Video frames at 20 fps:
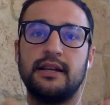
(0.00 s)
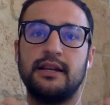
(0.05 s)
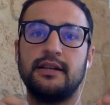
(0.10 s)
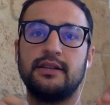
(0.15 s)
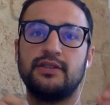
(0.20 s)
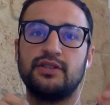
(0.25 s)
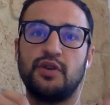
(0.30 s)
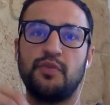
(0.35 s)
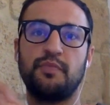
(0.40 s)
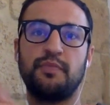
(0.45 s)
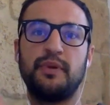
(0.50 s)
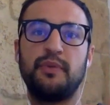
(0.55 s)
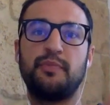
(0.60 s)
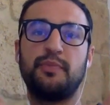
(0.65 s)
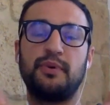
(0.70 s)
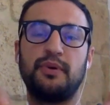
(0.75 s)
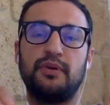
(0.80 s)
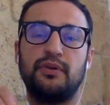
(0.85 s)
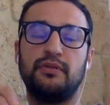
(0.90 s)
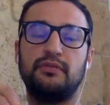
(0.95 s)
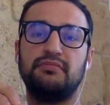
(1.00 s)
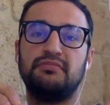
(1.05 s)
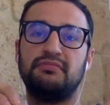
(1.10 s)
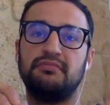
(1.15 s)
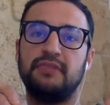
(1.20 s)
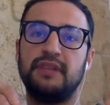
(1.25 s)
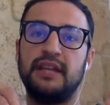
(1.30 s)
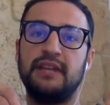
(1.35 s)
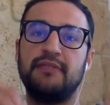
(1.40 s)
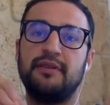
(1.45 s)
some people
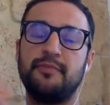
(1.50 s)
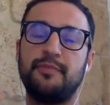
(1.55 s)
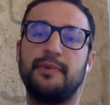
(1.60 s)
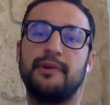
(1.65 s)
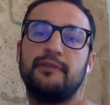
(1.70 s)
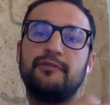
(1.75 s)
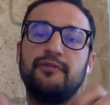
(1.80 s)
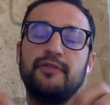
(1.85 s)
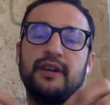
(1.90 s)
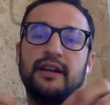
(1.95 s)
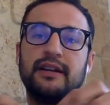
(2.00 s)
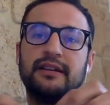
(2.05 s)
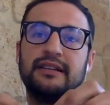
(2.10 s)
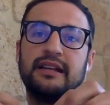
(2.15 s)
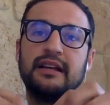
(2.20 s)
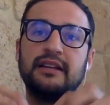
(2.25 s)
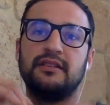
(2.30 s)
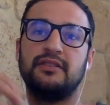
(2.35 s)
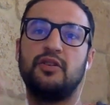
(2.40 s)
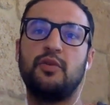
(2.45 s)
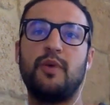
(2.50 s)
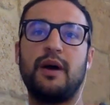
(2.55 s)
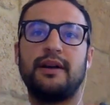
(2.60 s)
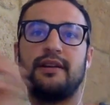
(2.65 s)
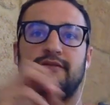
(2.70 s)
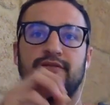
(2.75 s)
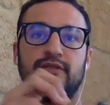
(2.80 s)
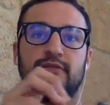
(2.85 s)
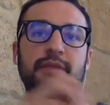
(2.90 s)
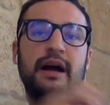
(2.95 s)
even prefer that
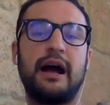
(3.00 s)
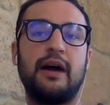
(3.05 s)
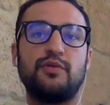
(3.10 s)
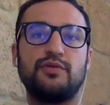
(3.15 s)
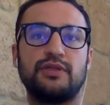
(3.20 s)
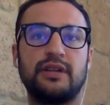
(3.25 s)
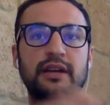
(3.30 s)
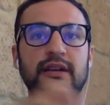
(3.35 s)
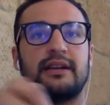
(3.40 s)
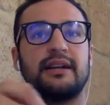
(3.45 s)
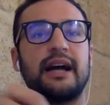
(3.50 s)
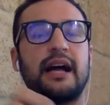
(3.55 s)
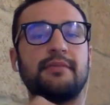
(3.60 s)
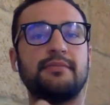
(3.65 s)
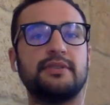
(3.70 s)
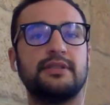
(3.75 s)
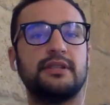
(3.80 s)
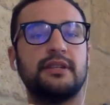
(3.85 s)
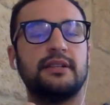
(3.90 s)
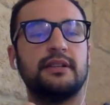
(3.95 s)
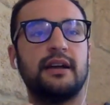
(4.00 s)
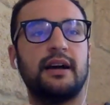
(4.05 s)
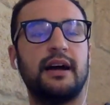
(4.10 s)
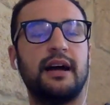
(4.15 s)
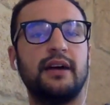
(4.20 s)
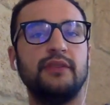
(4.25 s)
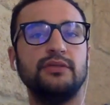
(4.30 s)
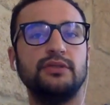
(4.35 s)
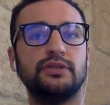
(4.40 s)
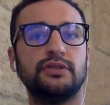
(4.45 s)
nobody from outside comes in the
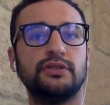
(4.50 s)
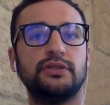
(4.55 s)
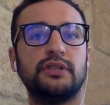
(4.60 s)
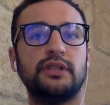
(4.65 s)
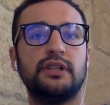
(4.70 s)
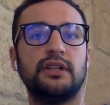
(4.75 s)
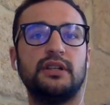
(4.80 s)
house.